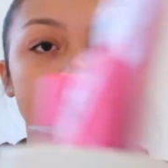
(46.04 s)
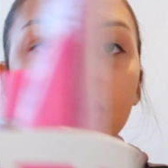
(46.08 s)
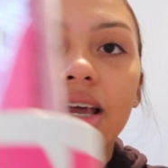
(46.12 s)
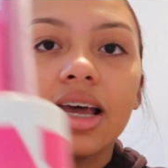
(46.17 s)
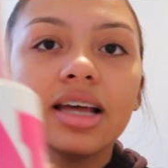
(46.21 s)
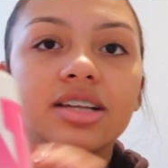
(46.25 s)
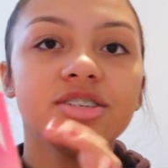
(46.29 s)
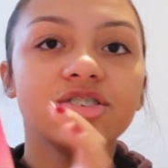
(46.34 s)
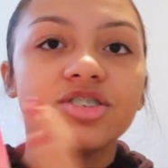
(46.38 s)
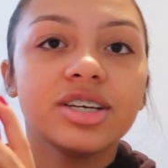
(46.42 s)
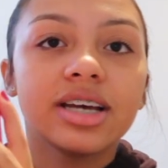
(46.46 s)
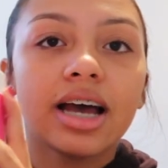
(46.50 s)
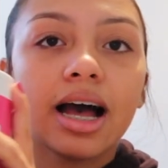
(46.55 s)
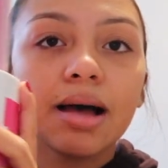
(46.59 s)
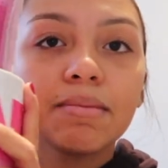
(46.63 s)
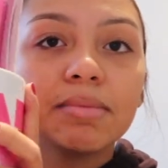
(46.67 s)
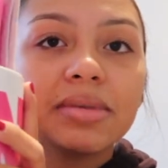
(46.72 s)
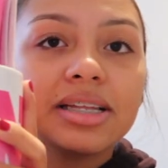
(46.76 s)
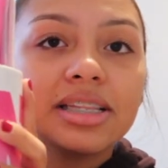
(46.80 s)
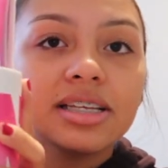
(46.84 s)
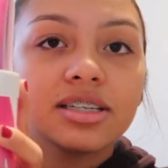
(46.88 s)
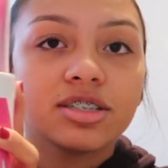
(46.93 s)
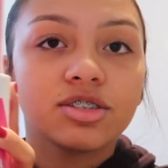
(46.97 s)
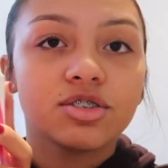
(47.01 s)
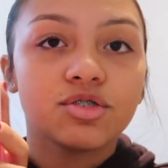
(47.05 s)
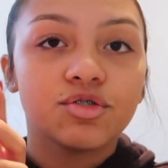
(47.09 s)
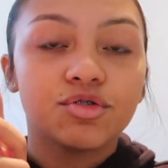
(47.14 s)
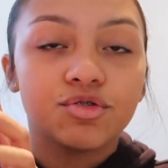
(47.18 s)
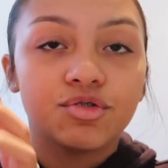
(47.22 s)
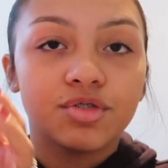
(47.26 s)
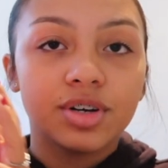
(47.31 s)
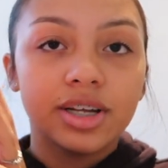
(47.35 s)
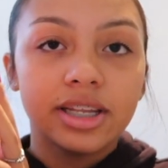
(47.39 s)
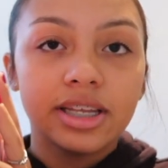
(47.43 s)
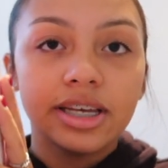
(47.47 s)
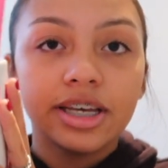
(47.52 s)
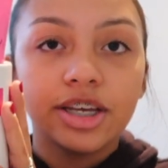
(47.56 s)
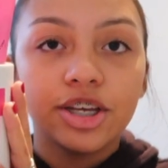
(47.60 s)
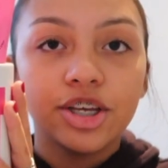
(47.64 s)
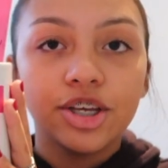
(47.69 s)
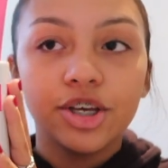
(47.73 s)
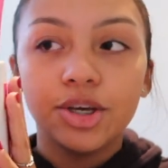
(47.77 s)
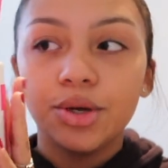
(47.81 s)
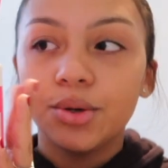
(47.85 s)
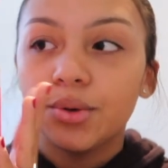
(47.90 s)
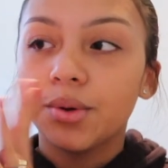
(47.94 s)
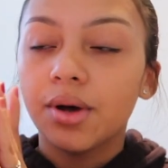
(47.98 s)
and she got me this really
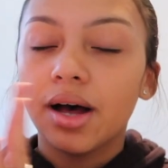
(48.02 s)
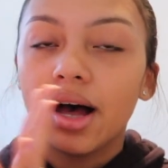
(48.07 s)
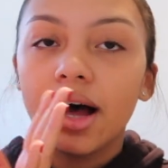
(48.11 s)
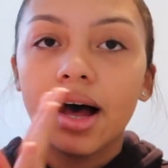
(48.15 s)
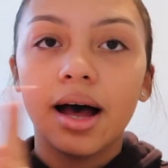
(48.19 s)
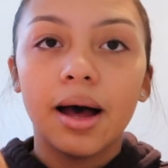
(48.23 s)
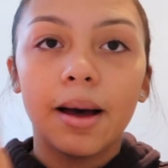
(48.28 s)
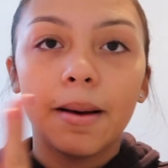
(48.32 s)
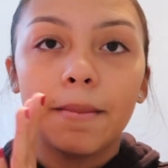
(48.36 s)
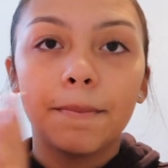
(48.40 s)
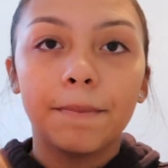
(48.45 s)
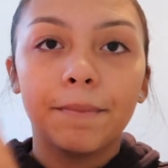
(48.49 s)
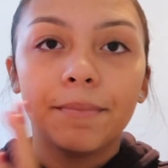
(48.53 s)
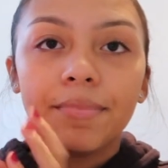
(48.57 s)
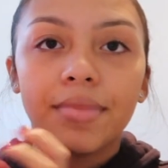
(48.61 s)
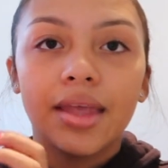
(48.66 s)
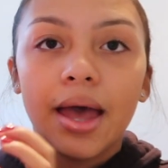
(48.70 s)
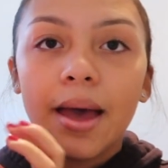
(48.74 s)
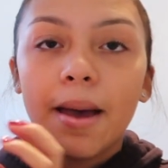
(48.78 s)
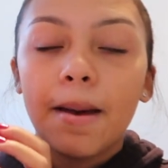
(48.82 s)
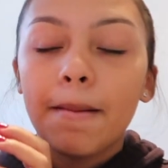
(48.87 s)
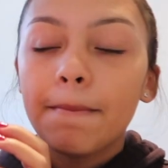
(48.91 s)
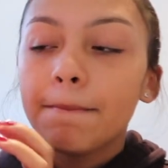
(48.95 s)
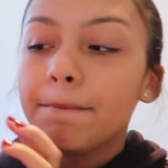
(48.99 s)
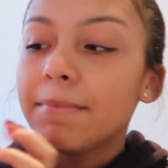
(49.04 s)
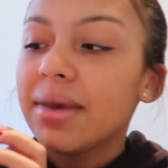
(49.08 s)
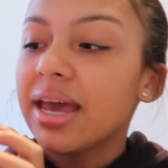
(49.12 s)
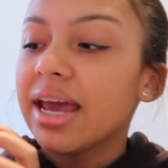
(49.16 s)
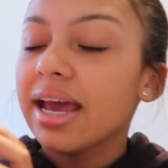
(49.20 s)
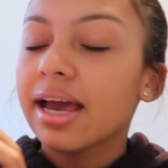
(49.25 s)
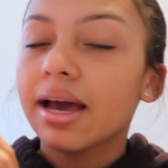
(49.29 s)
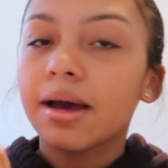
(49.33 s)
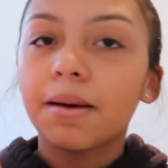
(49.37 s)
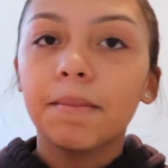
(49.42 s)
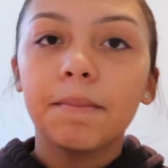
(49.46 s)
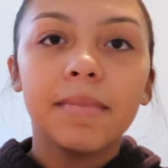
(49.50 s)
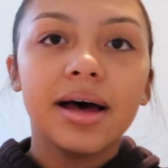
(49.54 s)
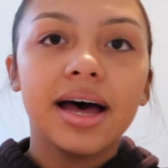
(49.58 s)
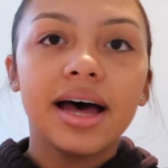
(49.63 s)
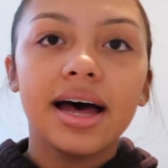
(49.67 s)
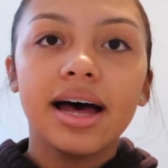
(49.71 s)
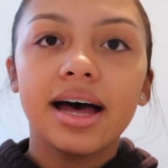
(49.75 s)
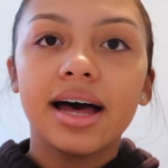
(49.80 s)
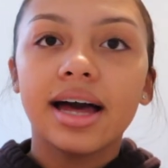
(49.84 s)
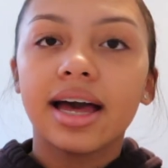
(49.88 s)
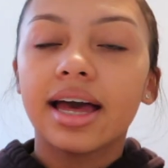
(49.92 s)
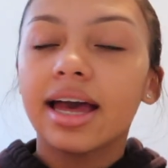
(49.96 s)
cute um, pink
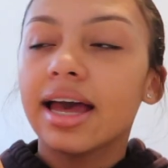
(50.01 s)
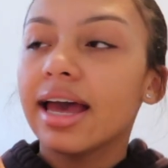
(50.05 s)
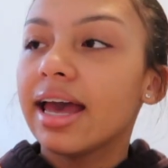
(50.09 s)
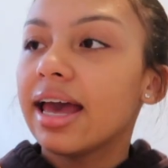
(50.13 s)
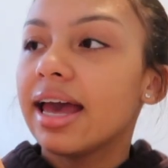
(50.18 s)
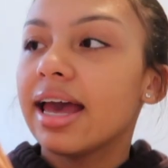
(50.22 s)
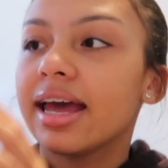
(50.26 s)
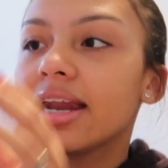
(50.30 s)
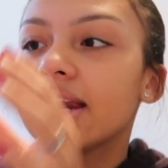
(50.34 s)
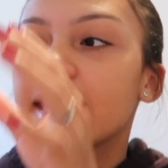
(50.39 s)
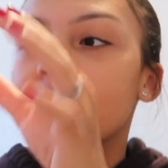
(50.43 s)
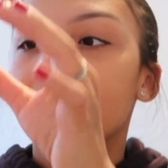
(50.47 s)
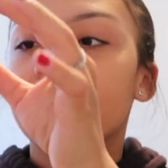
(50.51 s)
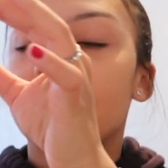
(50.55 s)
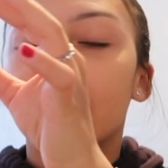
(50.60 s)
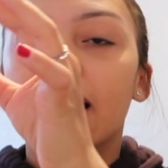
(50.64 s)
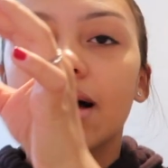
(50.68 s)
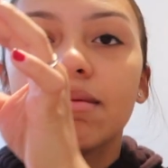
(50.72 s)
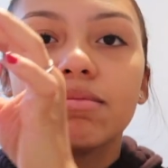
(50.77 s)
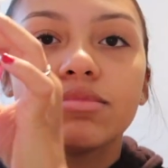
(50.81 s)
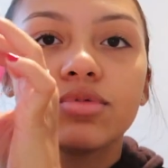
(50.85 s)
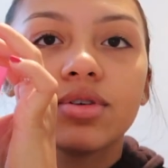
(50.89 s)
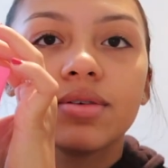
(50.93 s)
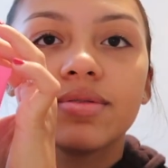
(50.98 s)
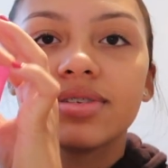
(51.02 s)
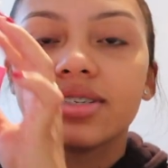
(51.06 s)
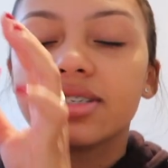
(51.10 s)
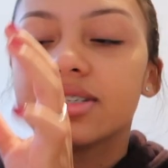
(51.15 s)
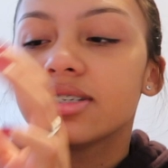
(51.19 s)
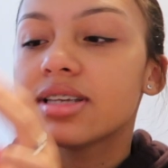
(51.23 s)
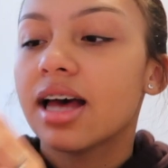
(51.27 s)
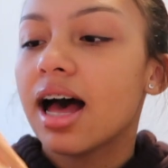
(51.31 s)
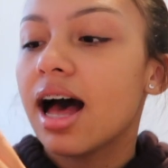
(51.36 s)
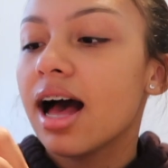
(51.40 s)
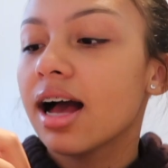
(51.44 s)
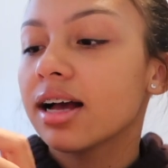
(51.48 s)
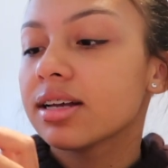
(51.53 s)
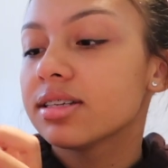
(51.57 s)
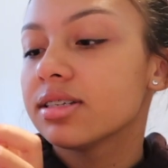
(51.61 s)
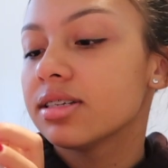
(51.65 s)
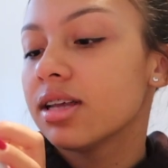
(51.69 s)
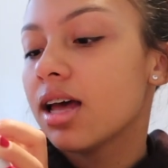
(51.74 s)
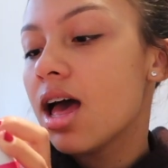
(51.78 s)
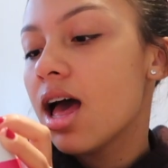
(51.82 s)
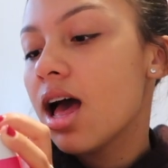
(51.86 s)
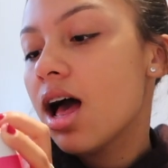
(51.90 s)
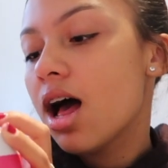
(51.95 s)
mug and it comes with
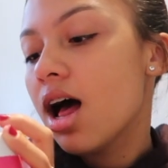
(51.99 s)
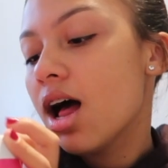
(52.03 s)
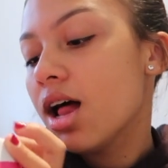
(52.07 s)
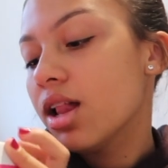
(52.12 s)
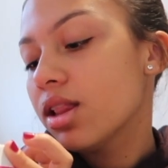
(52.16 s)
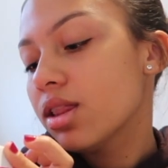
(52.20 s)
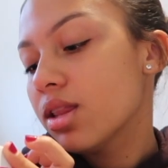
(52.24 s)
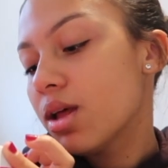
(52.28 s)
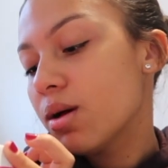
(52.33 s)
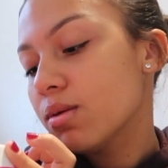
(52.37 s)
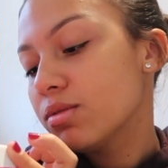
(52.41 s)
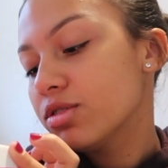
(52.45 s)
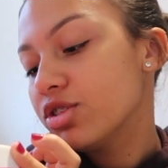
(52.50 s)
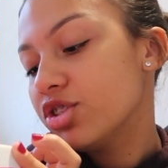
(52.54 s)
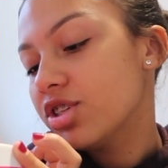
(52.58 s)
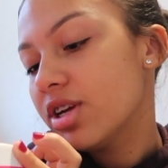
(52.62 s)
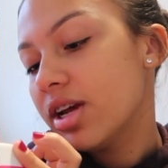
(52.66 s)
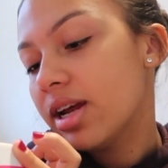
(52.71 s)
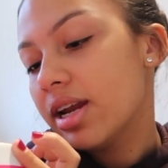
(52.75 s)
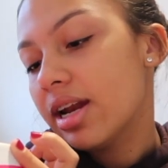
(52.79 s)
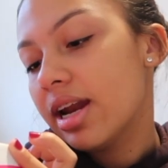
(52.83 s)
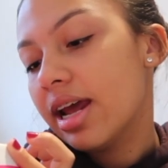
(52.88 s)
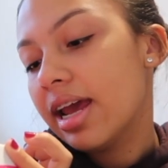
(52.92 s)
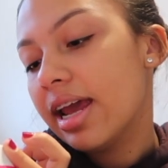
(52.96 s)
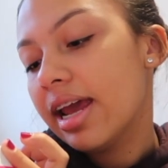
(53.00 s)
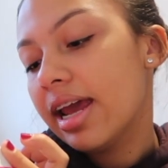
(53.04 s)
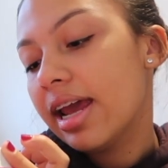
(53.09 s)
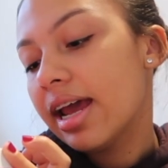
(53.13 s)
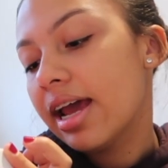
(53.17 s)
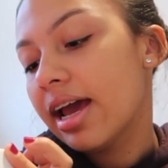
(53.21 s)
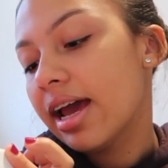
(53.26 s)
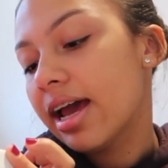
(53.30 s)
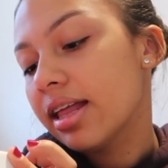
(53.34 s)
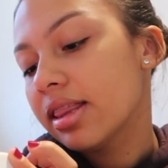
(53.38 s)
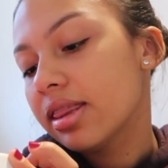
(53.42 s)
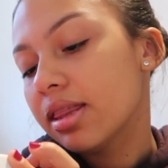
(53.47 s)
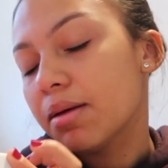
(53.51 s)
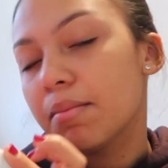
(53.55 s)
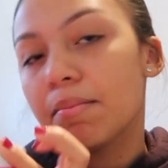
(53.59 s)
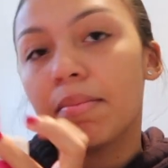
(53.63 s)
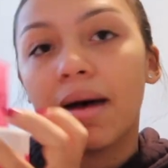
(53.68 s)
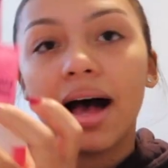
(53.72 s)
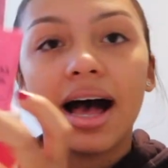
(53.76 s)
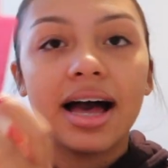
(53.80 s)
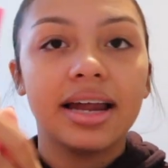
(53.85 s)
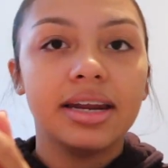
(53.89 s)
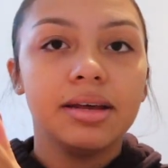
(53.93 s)
socks, a lotion, and the
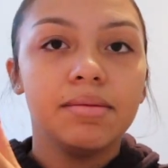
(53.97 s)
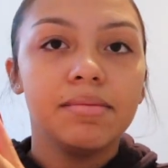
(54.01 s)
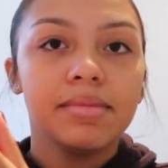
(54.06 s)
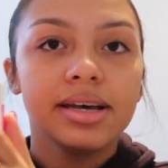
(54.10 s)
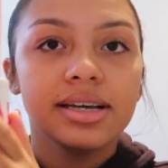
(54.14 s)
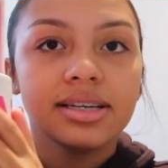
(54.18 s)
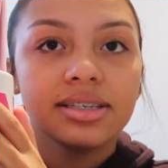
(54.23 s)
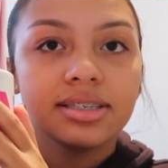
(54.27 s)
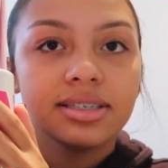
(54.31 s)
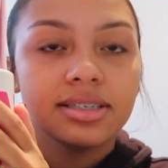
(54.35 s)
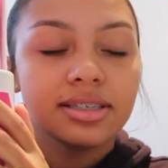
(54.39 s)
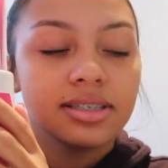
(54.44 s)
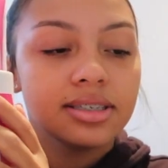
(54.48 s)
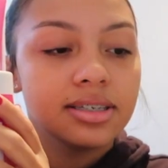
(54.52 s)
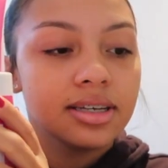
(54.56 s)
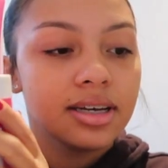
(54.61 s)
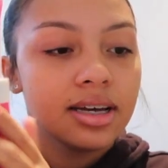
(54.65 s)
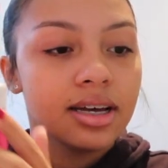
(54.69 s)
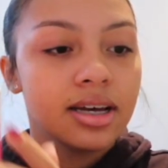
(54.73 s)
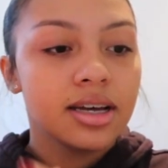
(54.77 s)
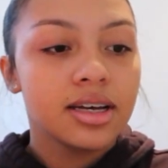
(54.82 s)
body mist.